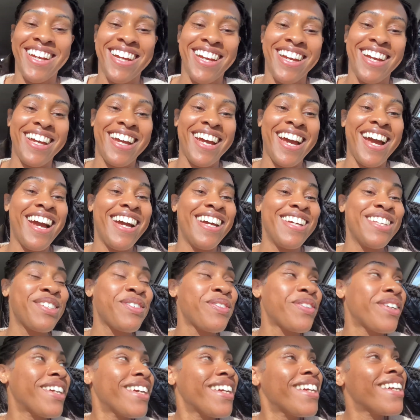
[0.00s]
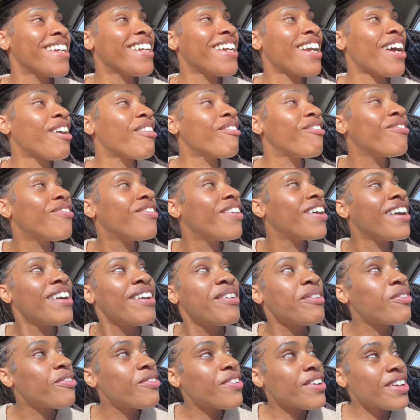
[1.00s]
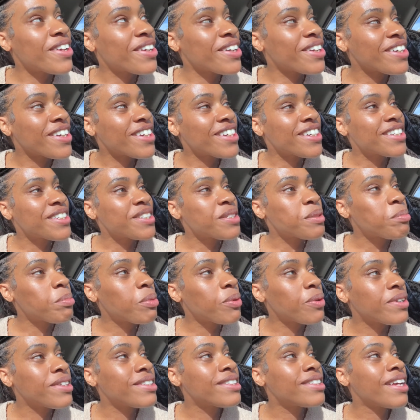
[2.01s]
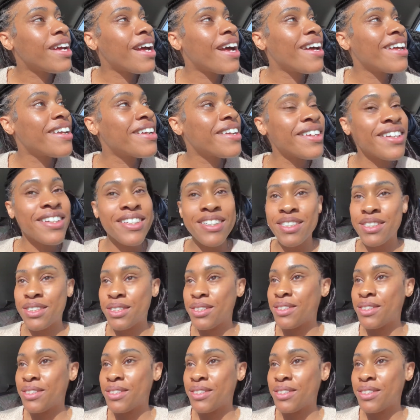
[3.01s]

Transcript: Guys, we getting our fingers pointed at us.